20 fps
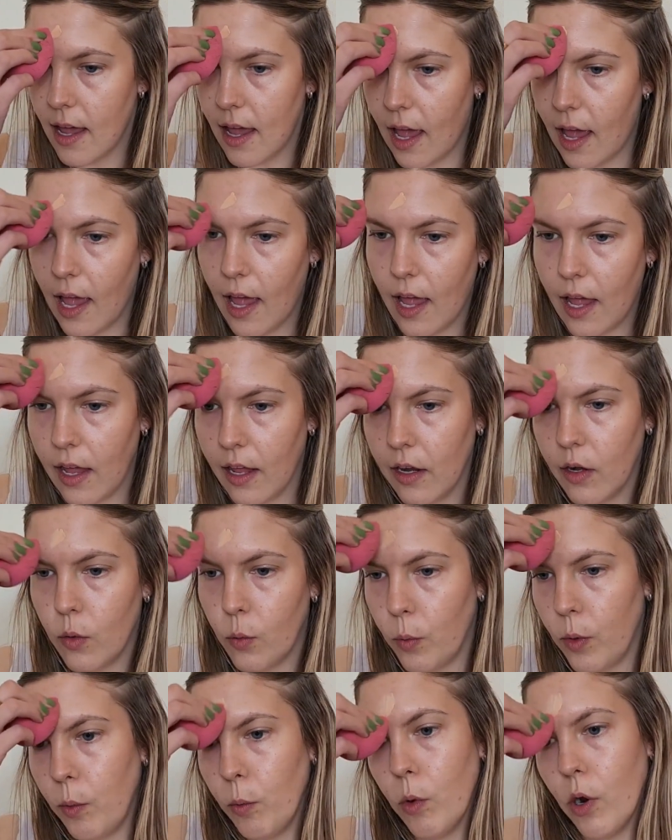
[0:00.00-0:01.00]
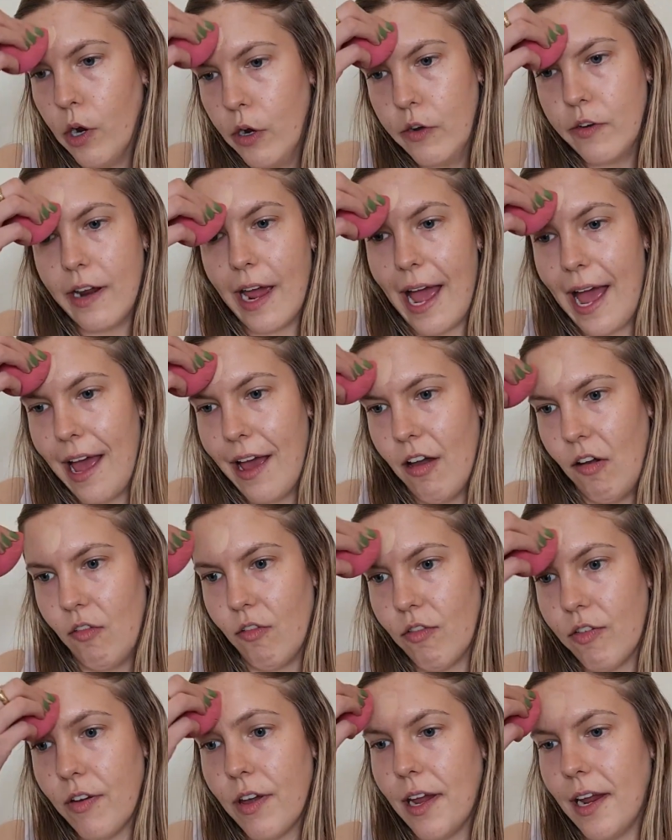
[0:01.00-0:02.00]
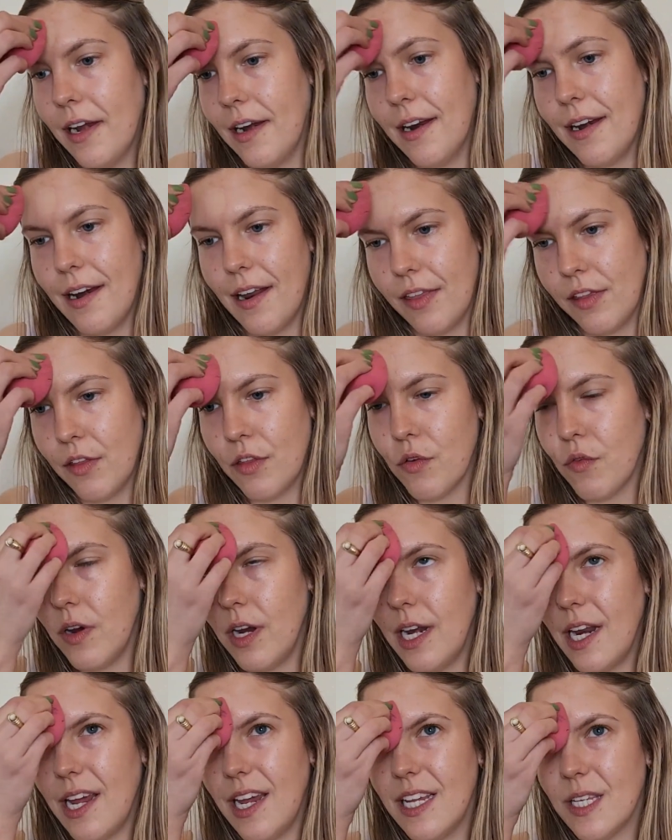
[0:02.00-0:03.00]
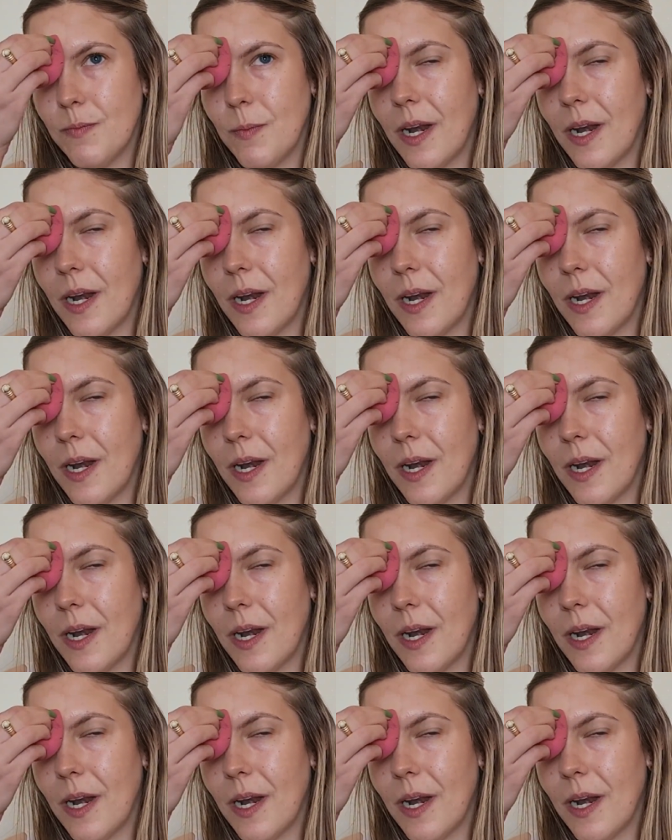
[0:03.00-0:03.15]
and we won't have in another three days.